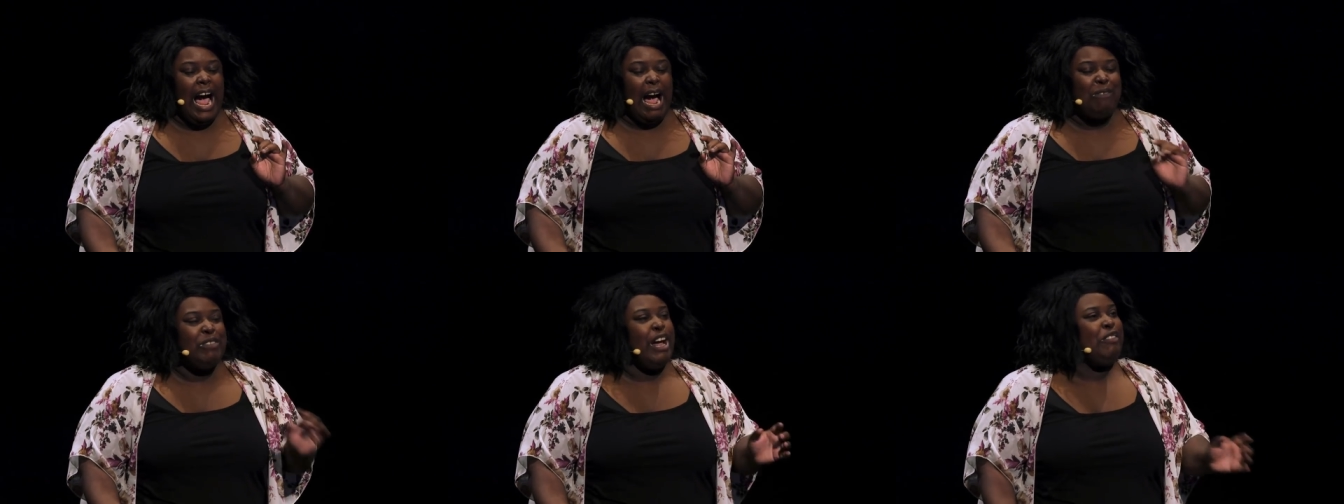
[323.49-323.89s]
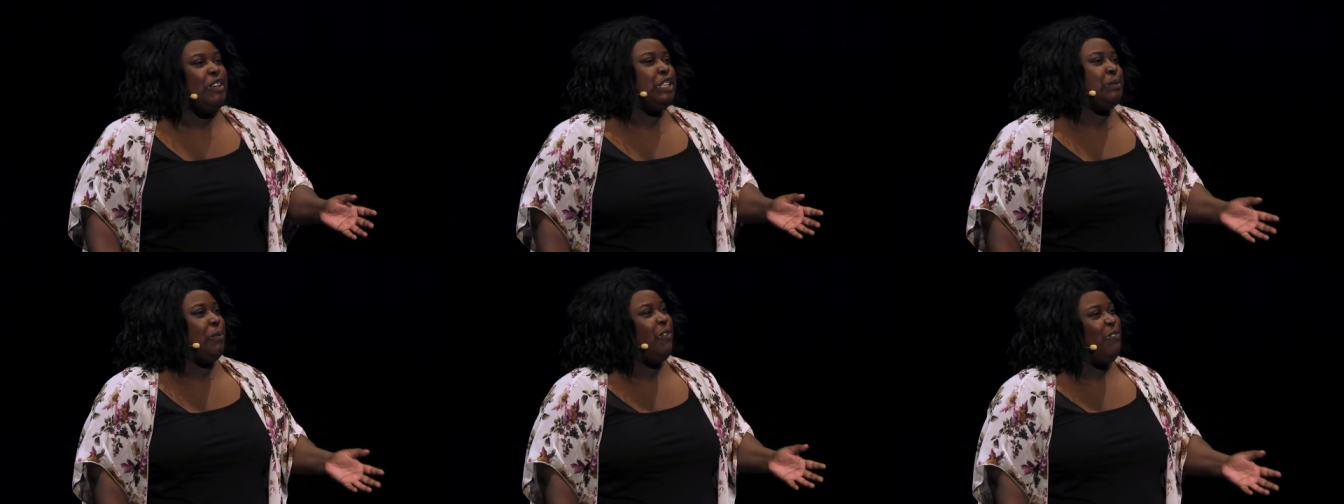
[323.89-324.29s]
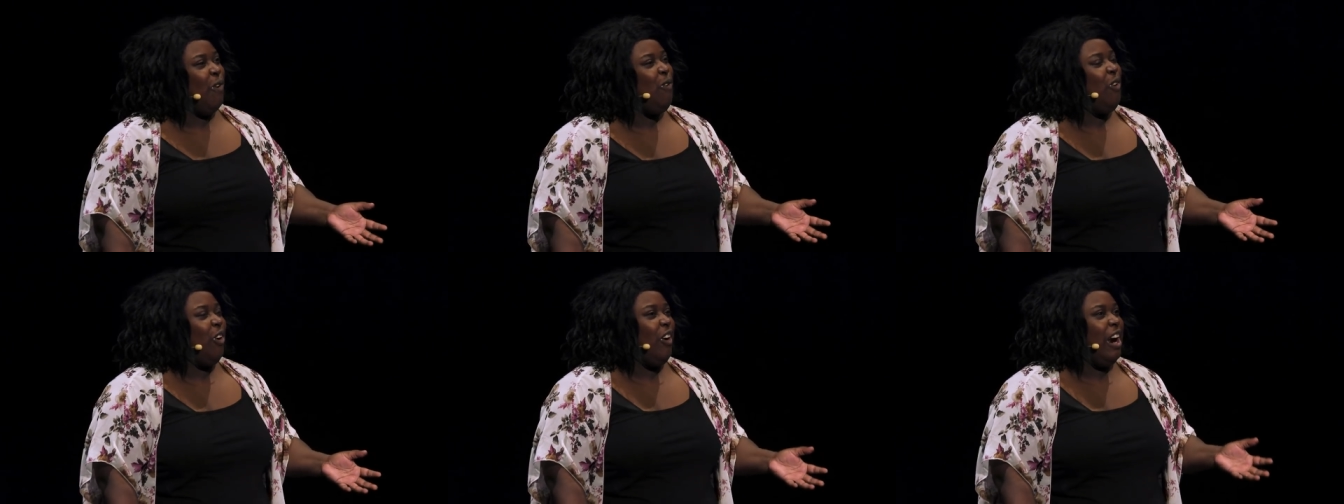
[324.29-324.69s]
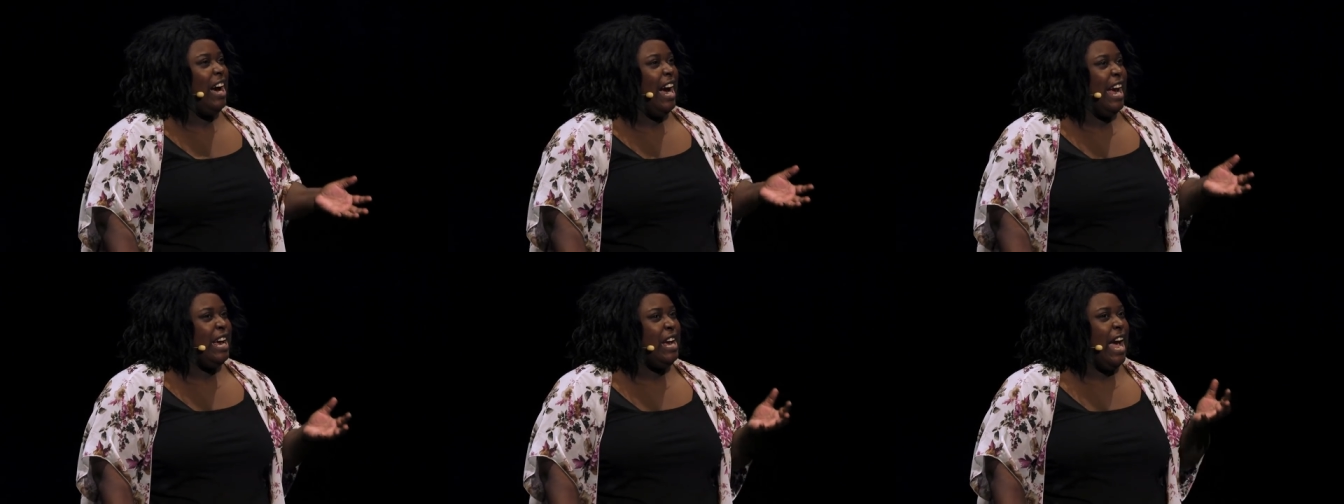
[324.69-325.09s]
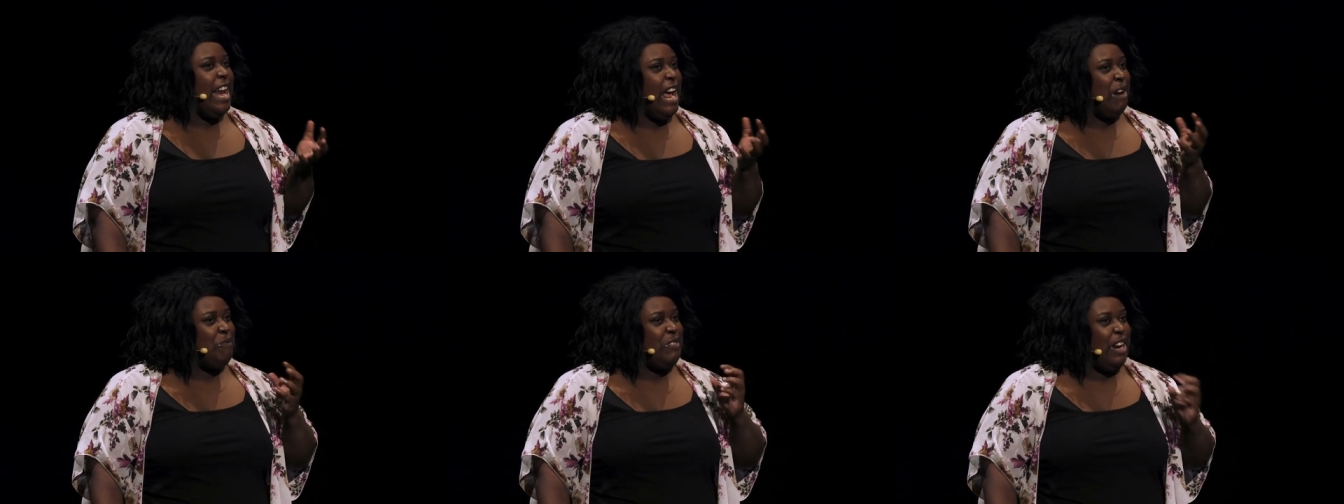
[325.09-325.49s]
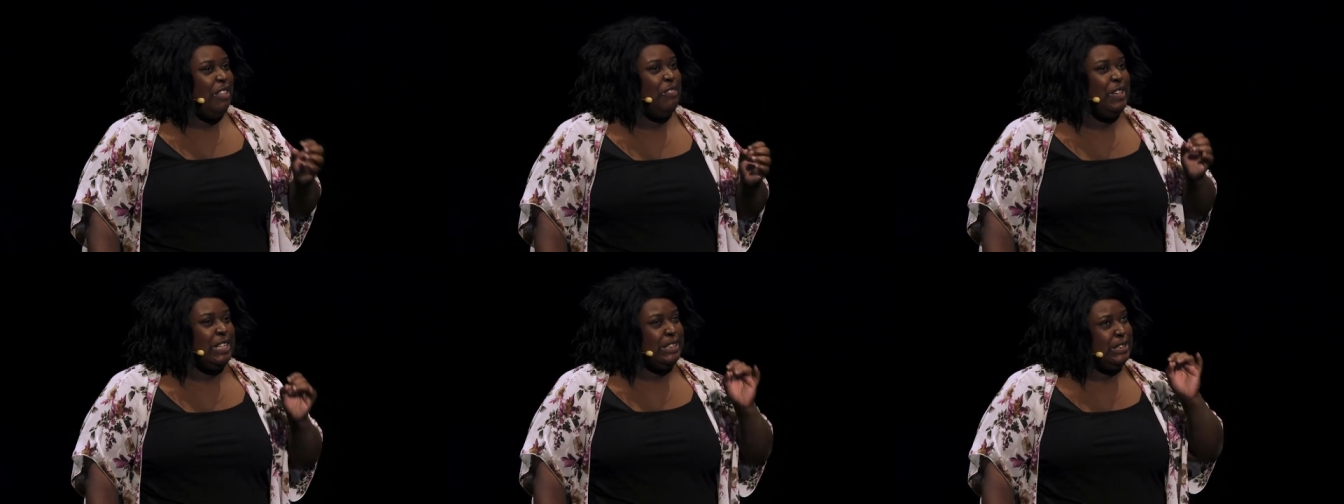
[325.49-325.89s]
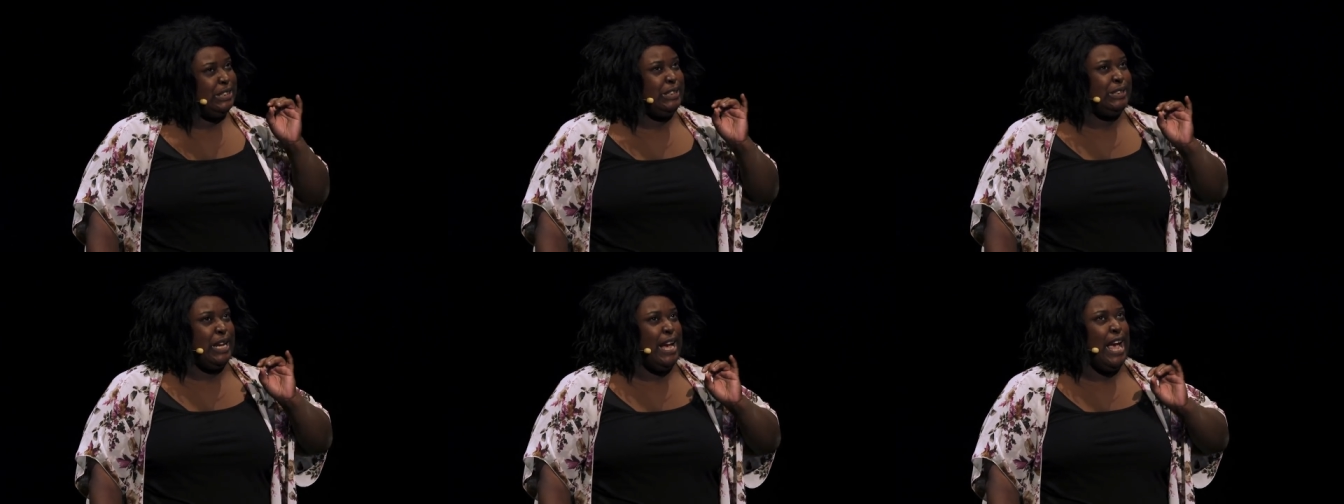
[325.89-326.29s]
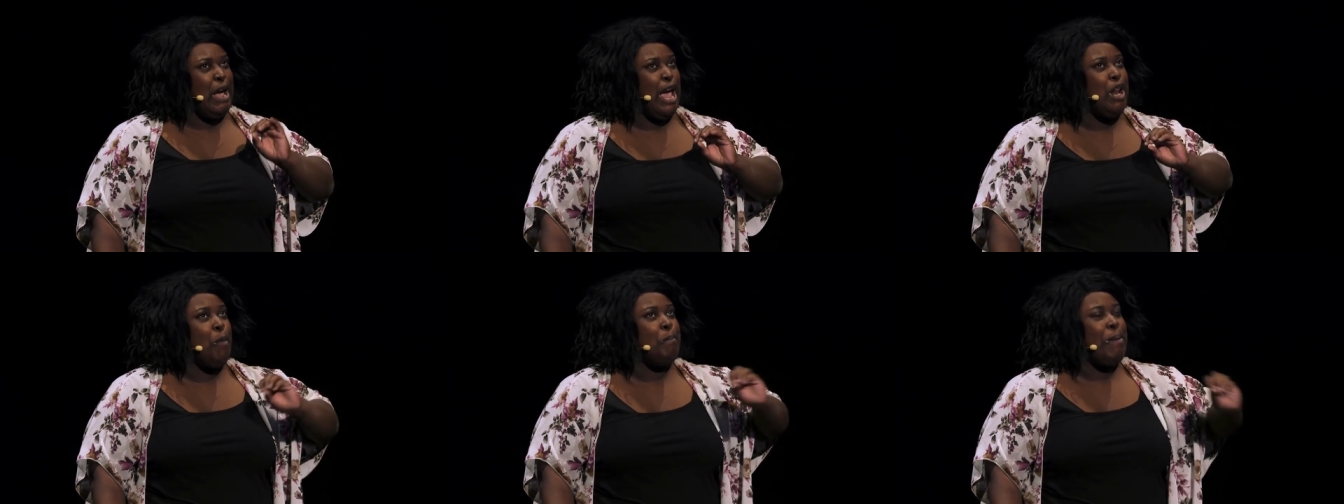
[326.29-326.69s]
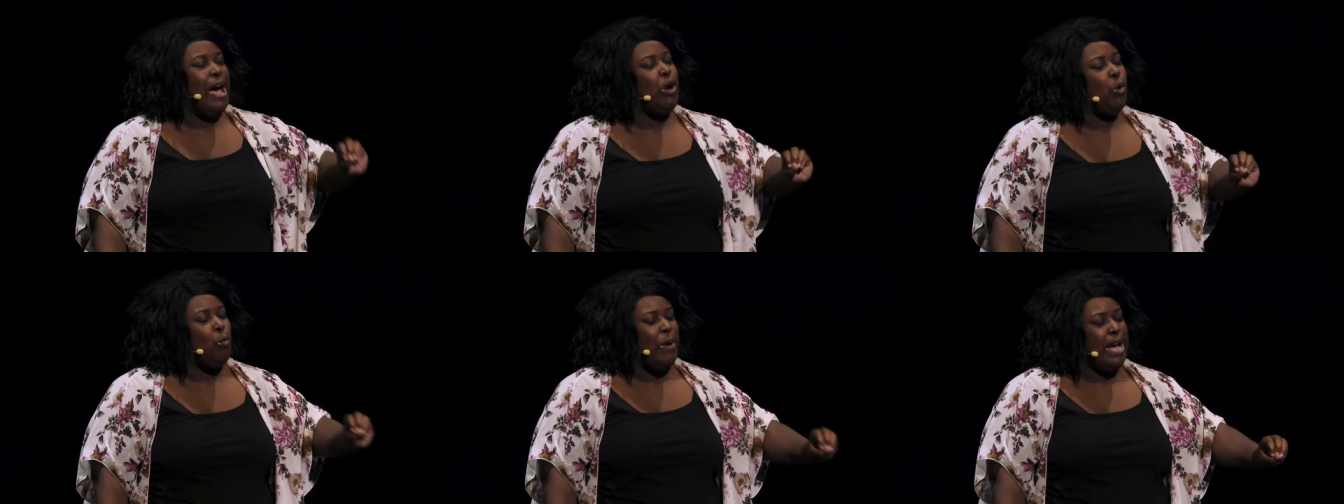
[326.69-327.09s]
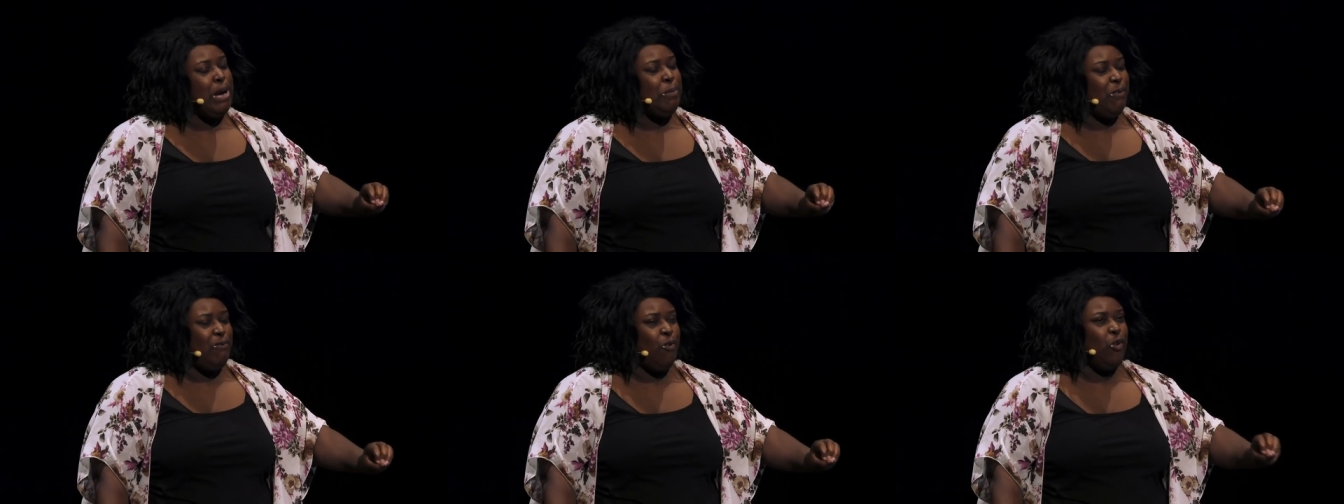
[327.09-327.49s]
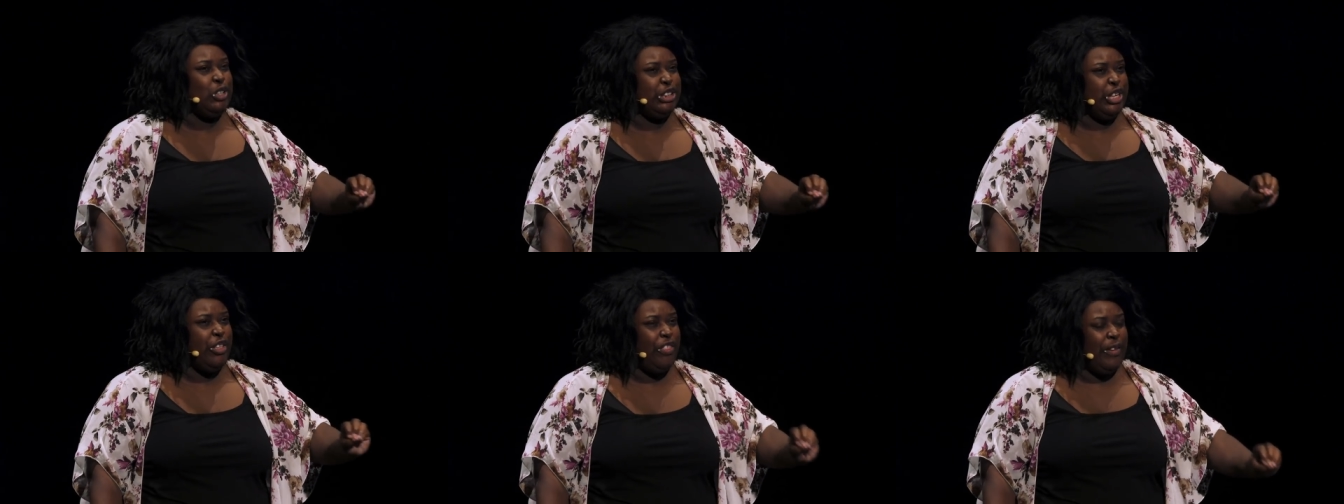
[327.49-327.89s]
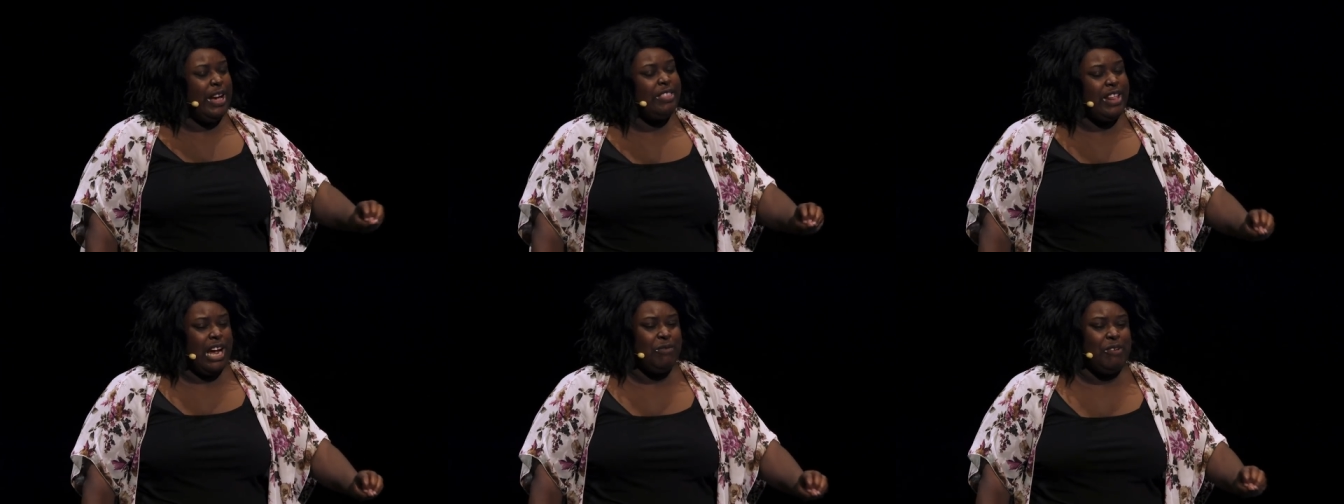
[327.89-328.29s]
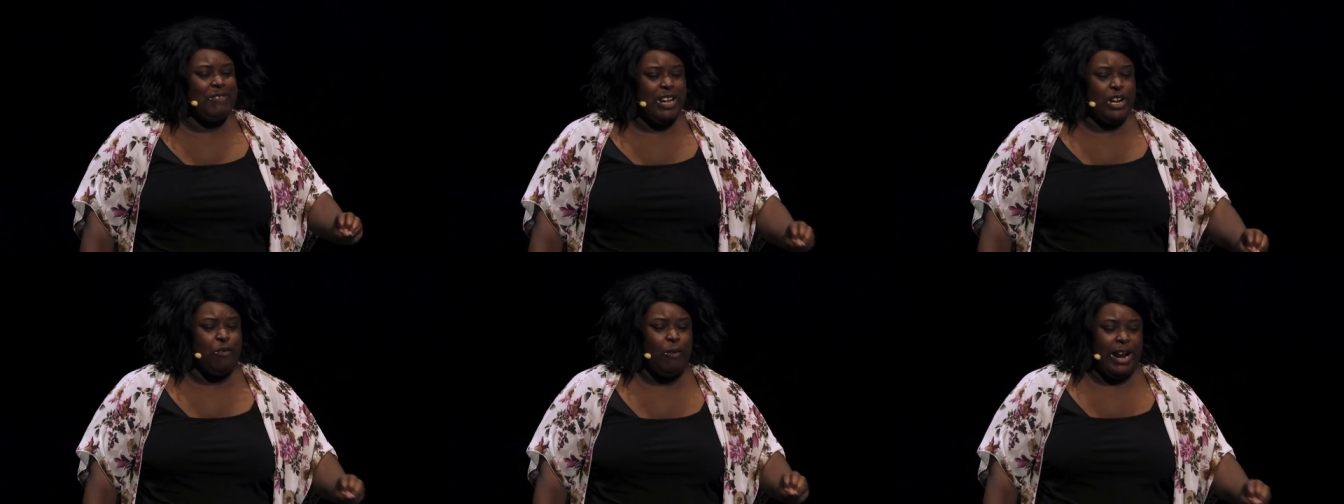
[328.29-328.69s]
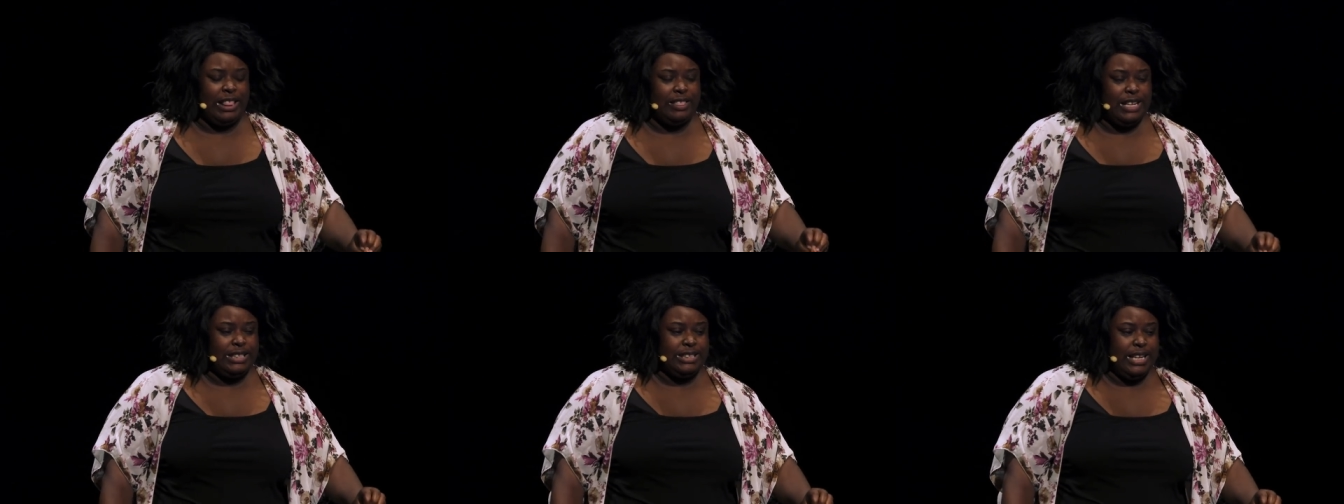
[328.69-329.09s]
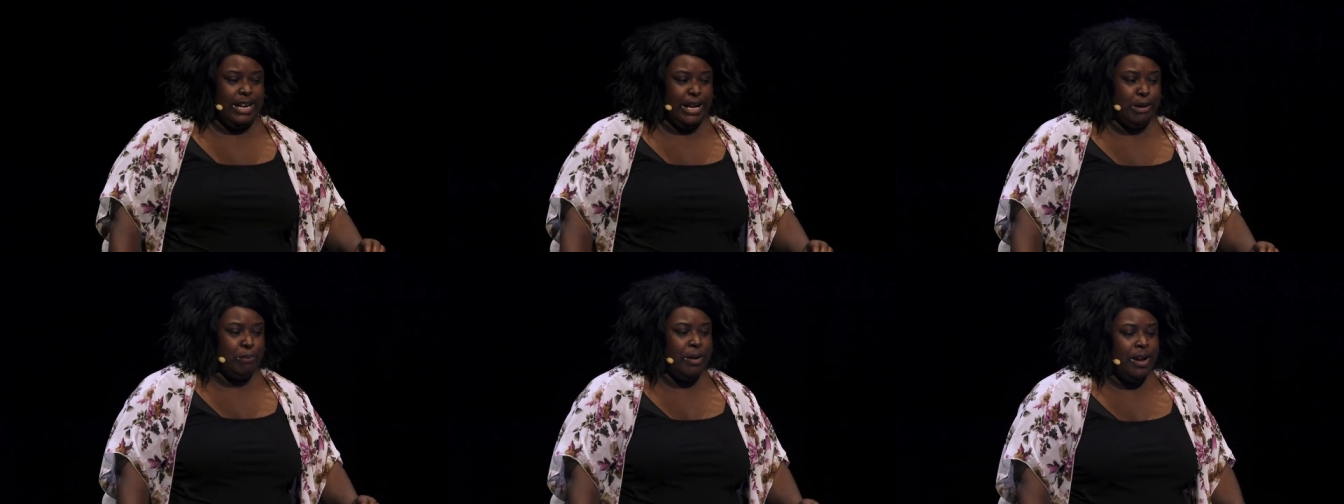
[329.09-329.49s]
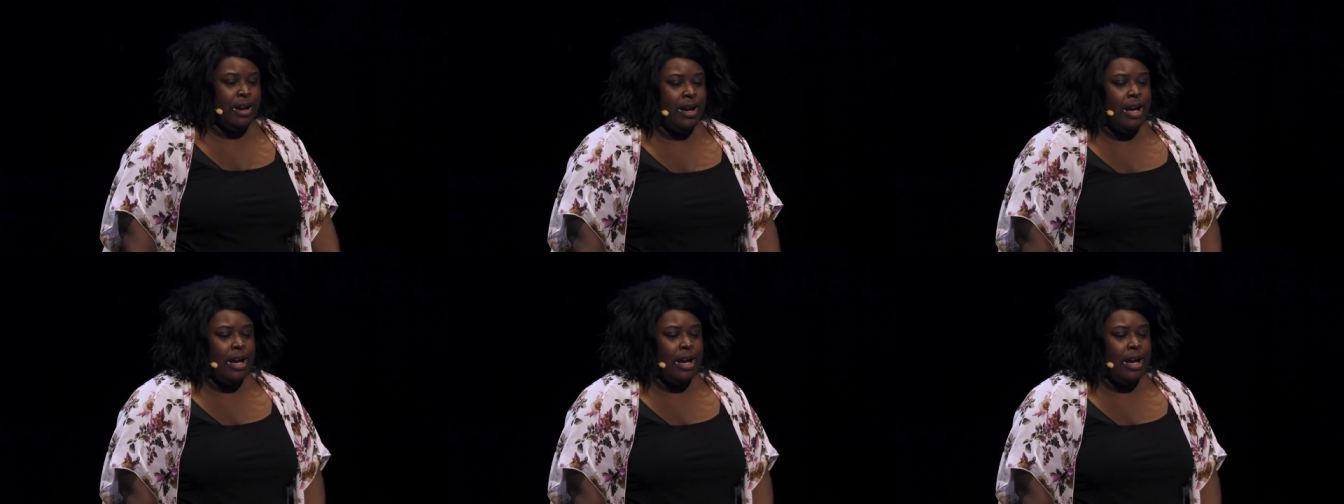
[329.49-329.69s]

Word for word: I've done this before. I've done this in a better way before. So you think that I would have done it right this time.